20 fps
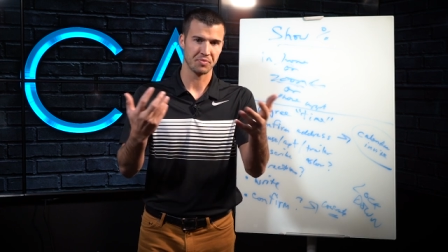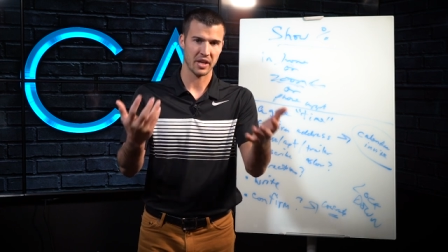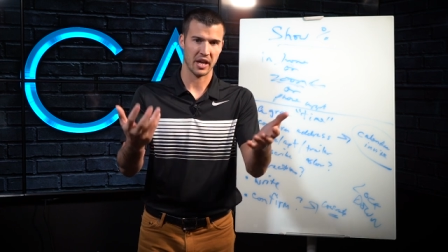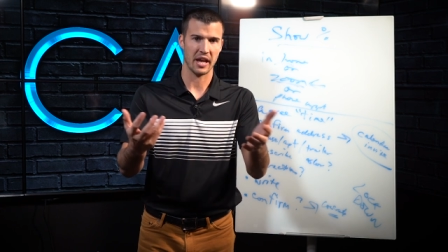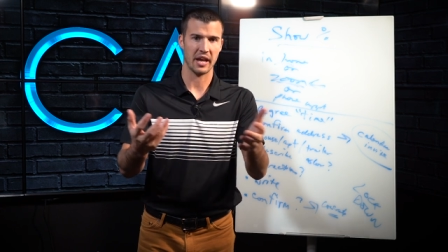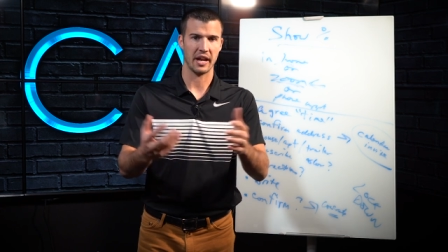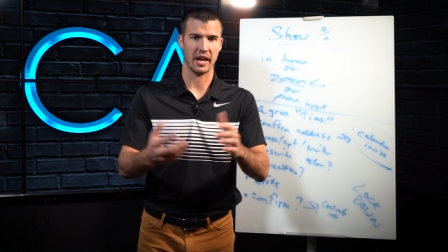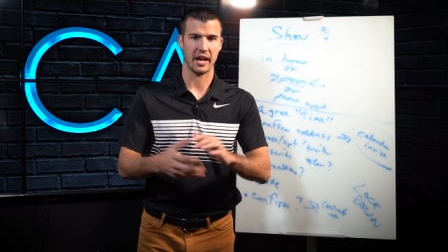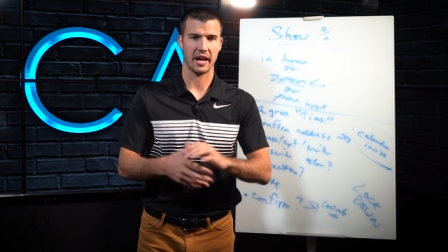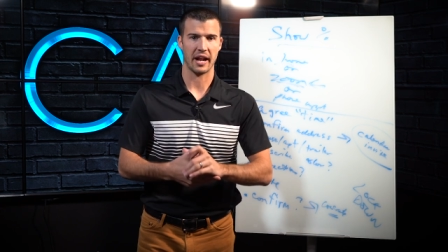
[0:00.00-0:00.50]

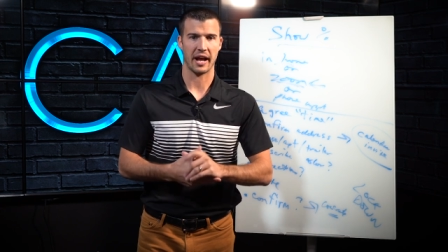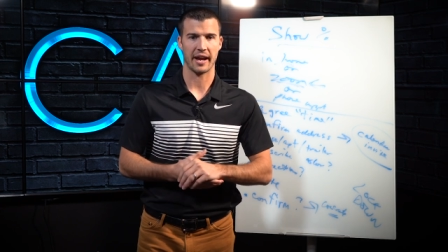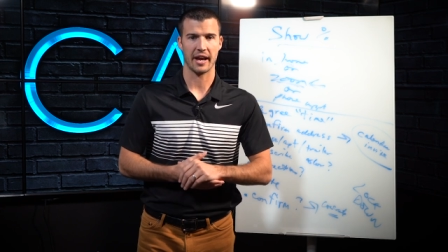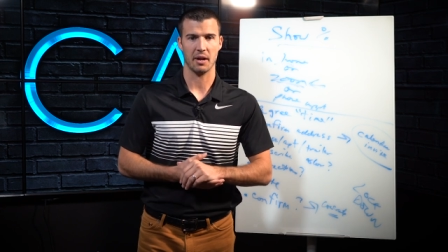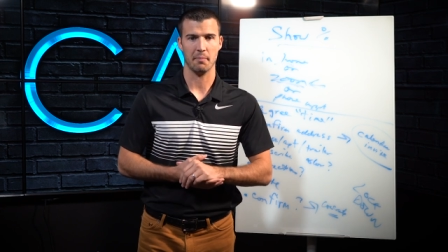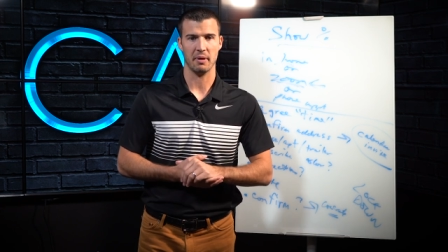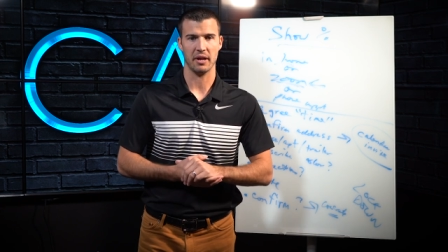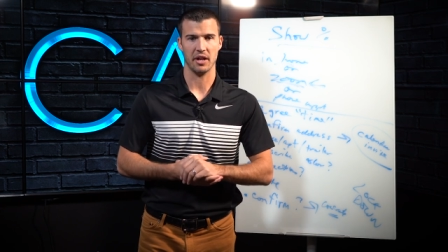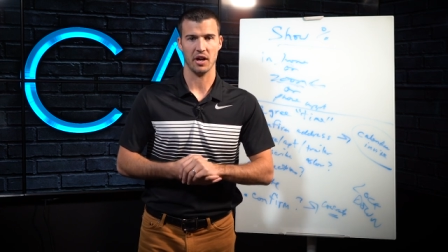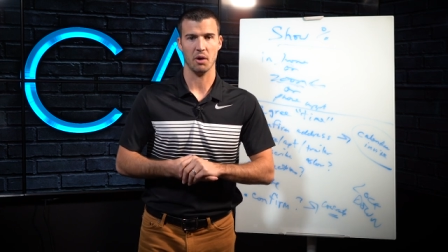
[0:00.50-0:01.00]
and I got
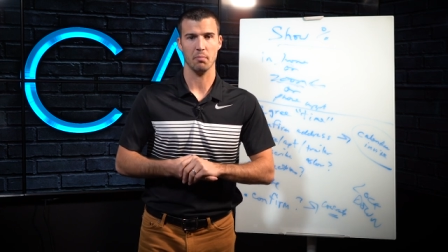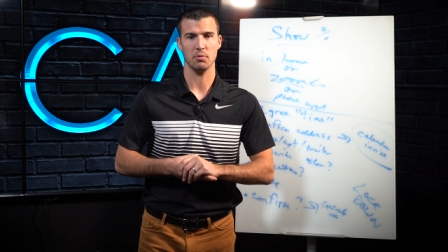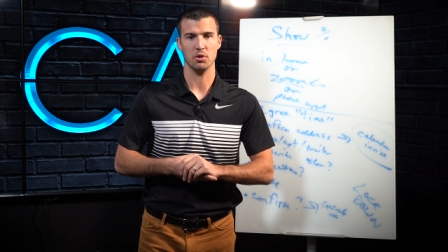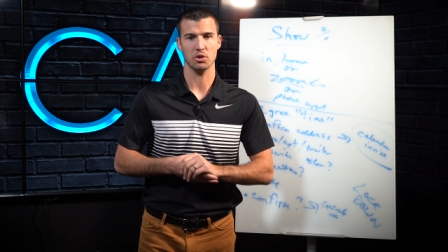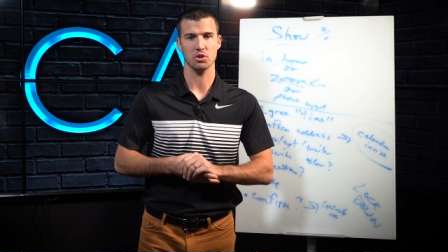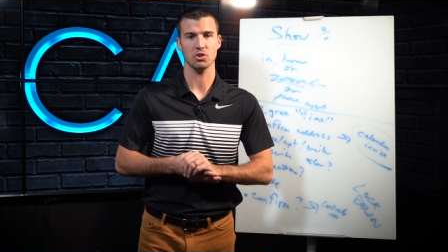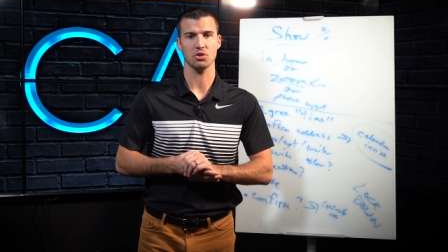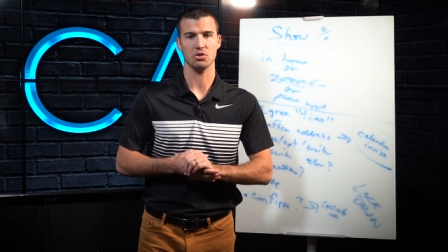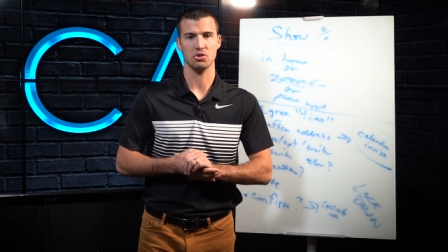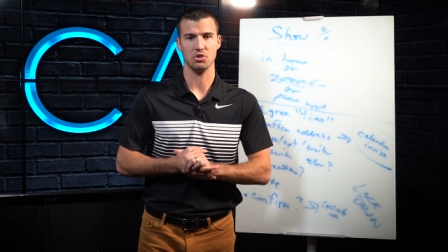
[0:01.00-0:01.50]
to better help
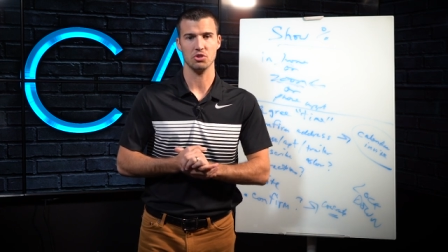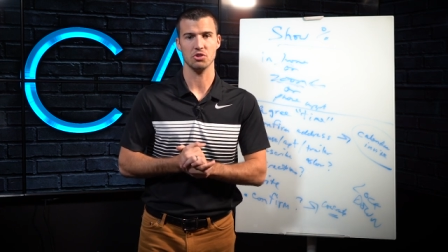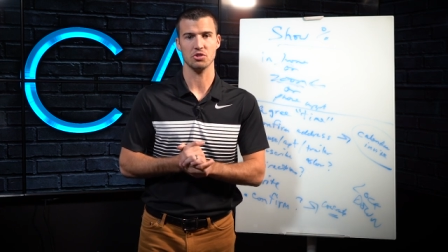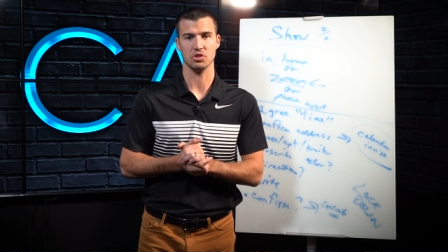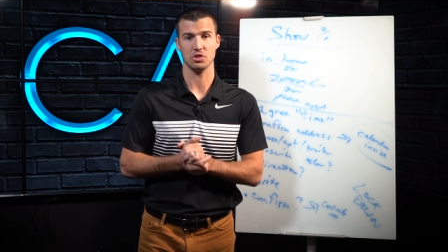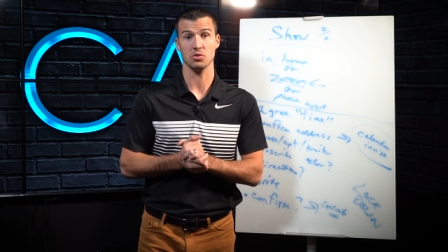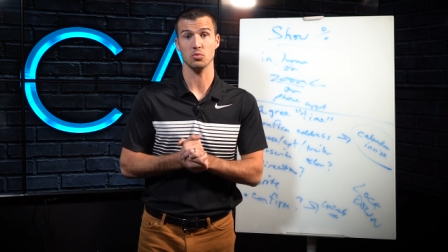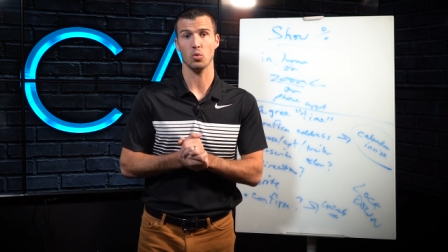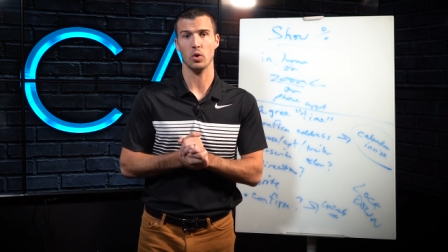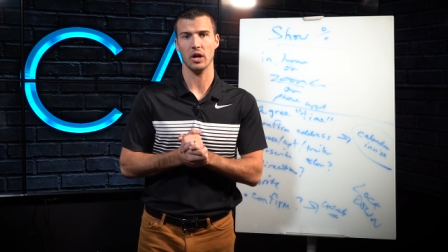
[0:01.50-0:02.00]

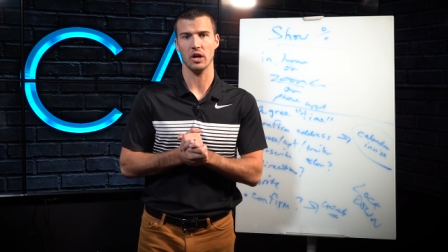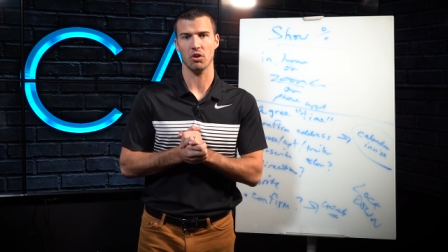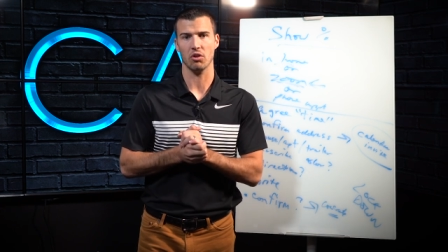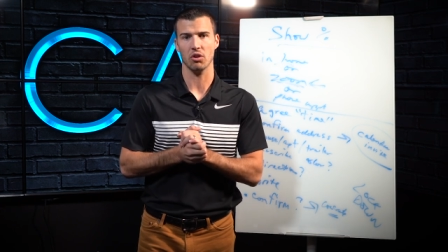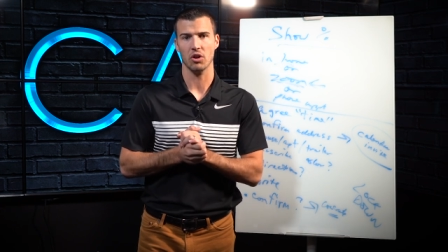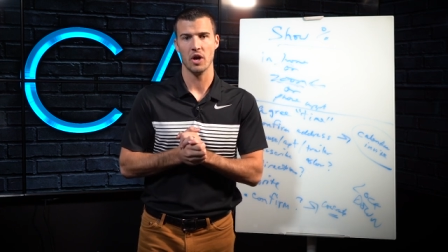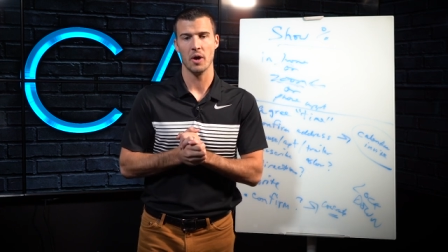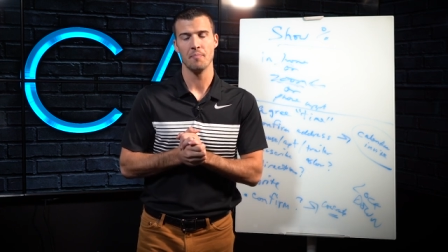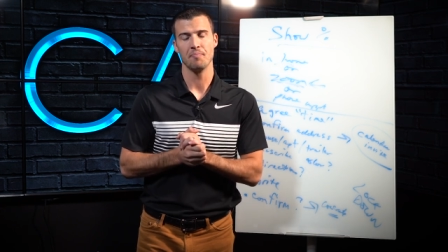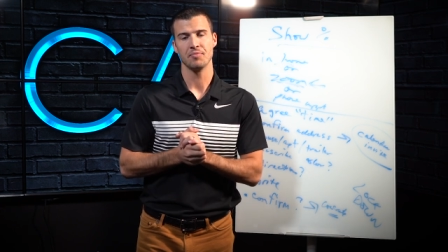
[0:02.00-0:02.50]
yours as well.